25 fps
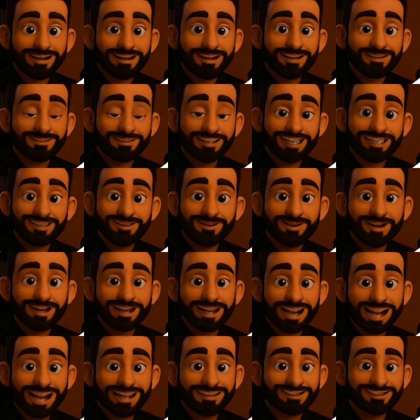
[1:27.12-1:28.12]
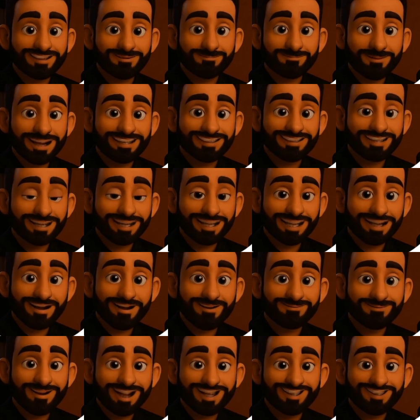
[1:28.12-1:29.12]
This could enhance domestic
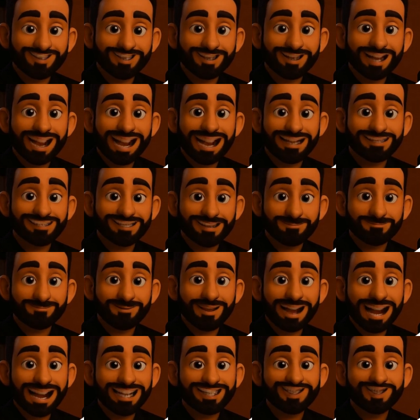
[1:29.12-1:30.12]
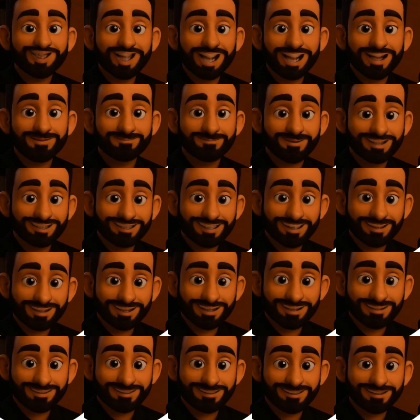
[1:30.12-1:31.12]
innovation and supply chain
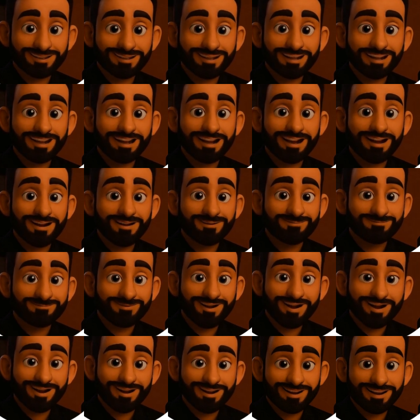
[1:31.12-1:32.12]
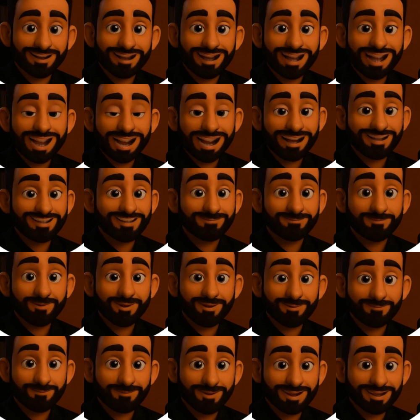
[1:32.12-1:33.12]
resilience. Third,
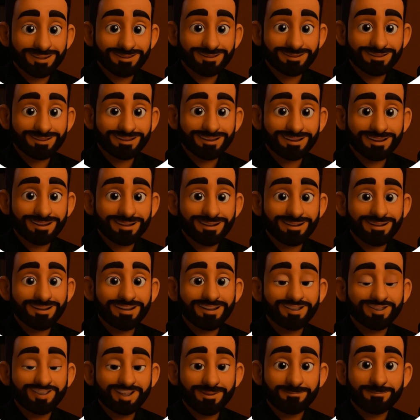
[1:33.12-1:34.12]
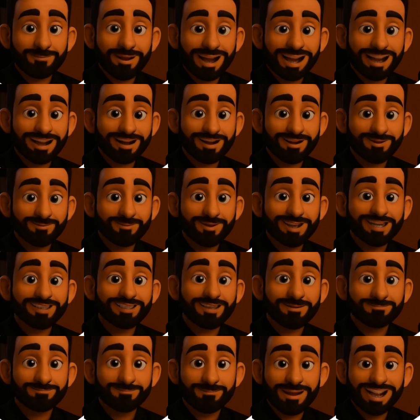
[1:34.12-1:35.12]
export wins. Japan agreed
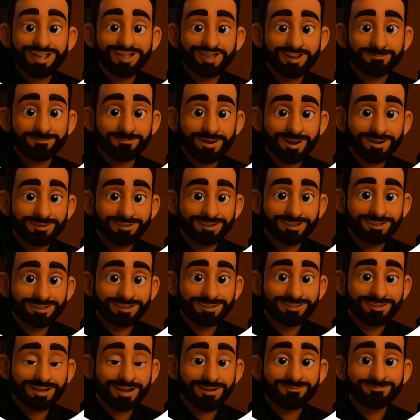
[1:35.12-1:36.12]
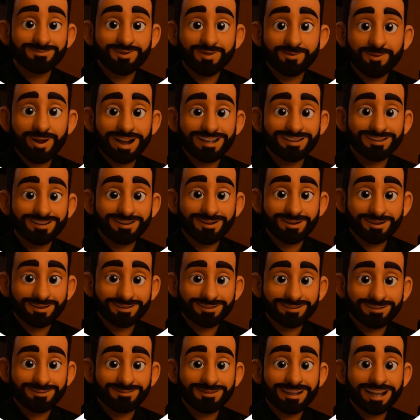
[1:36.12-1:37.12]
to major purchases of US
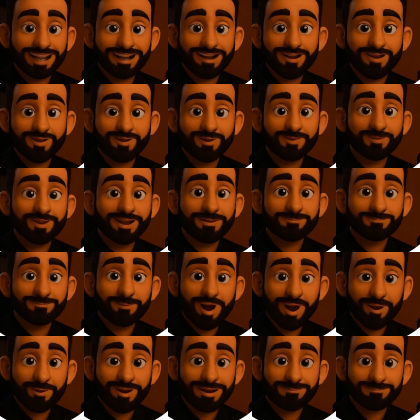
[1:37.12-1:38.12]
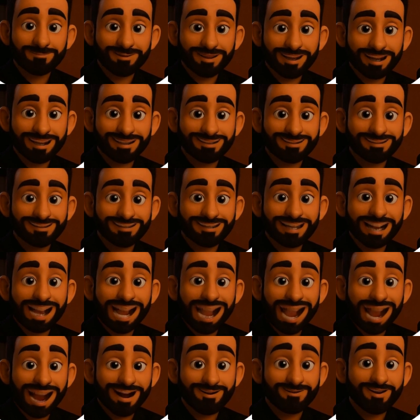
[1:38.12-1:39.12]
goods, including Boeing planes,
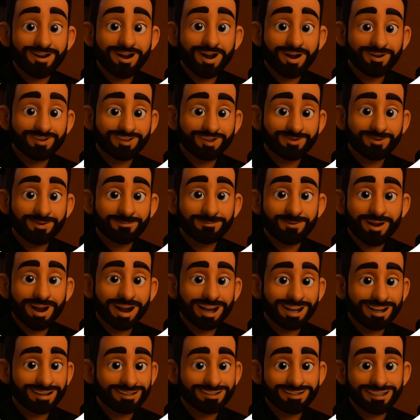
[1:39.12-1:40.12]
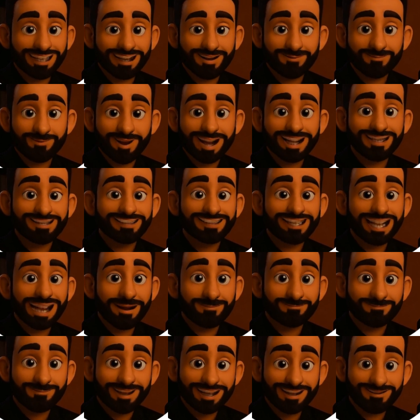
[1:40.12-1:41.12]
agricultural products like rice
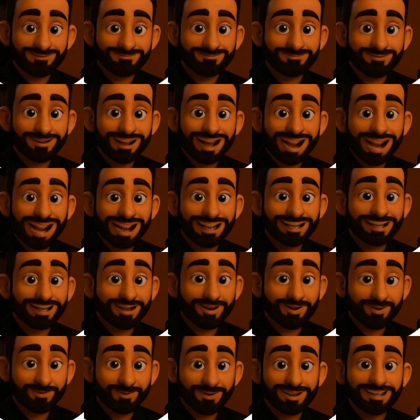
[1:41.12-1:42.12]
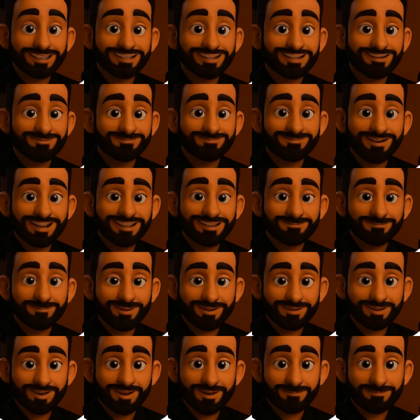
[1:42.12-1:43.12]
and beef, and increased defense
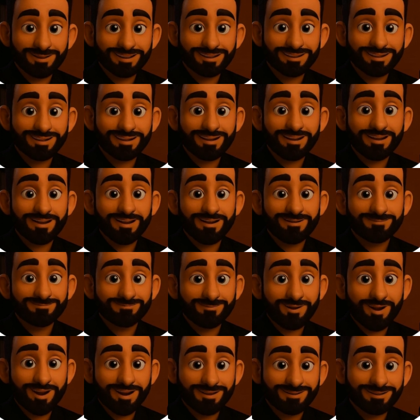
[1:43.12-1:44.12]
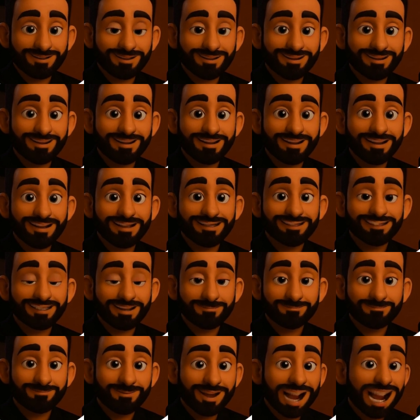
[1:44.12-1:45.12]
procurement. Fourth,
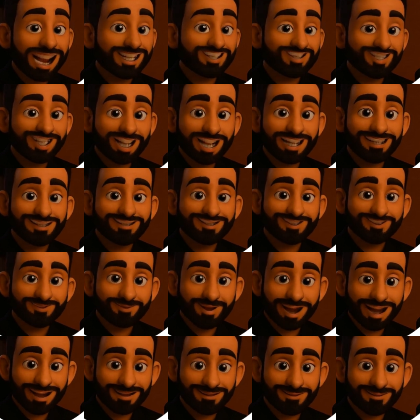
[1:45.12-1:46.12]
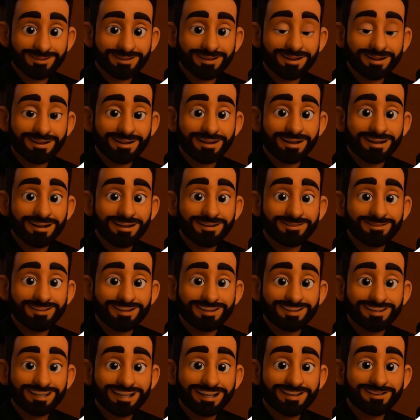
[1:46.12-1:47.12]
supply chain strength. The
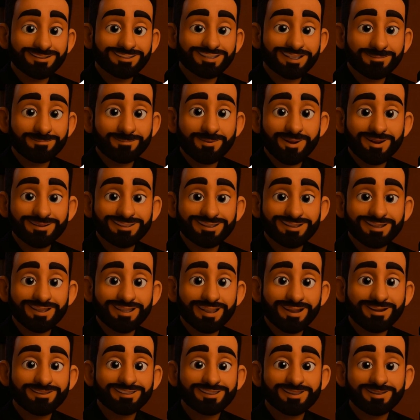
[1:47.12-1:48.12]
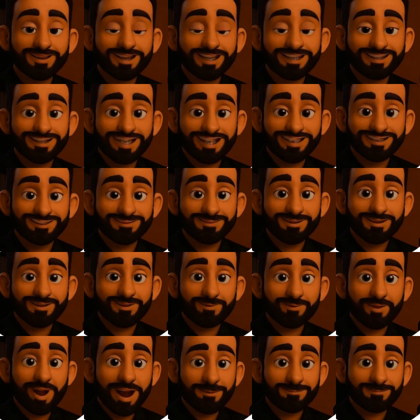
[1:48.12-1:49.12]
deal supports closer industrial
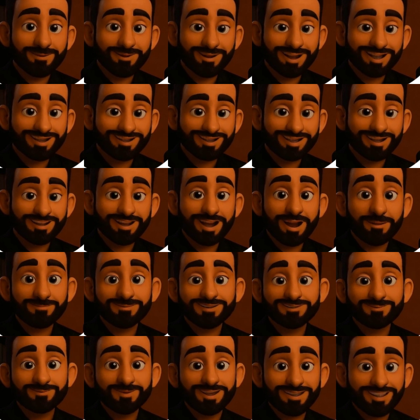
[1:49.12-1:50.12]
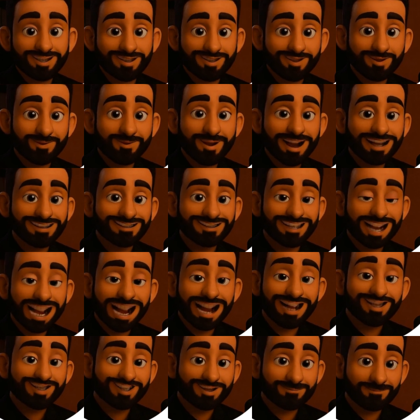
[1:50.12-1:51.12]
cooperation between the US
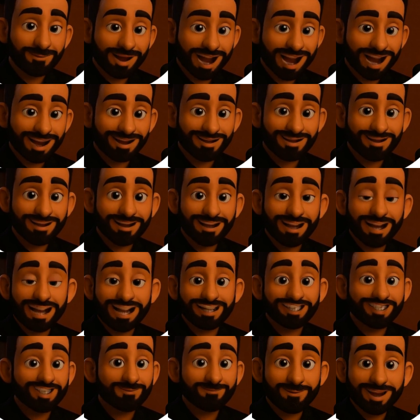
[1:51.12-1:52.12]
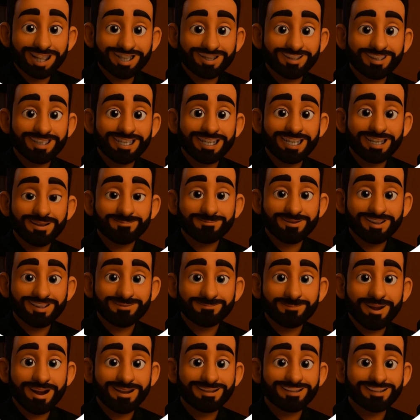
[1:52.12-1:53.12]
and Japan, especially in
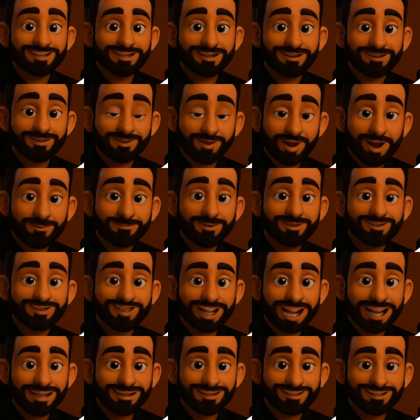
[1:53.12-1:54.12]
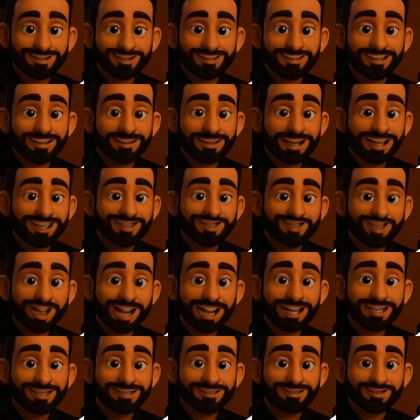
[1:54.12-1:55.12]
response to global challenges like
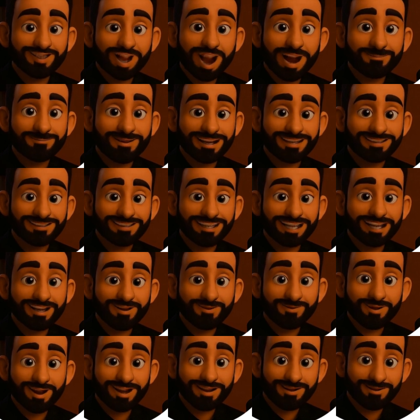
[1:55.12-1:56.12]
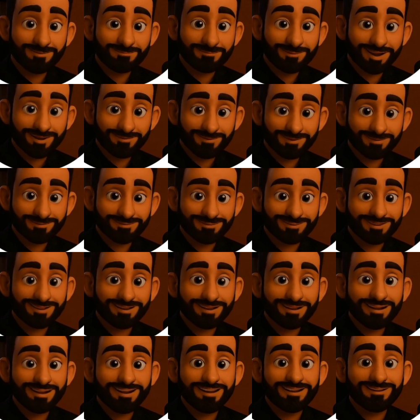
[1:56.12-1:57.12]
China's dominance in critical minerals.
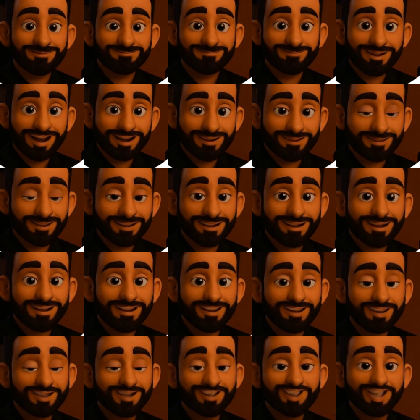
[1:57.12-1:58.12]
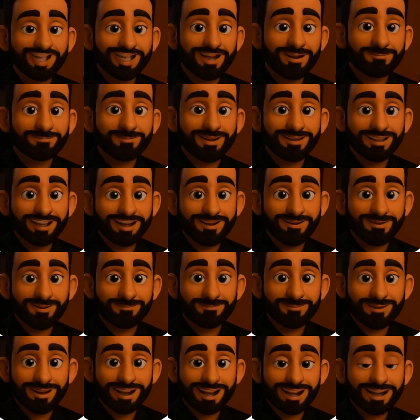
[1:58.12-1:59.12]
Fifth, geopolitical
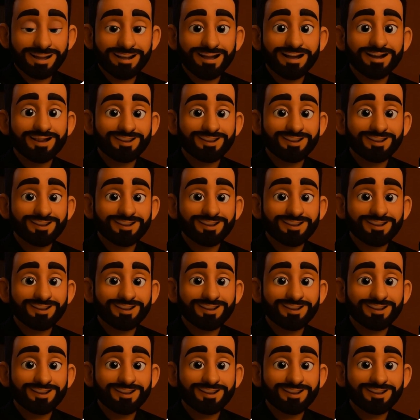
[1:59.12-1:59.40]
play.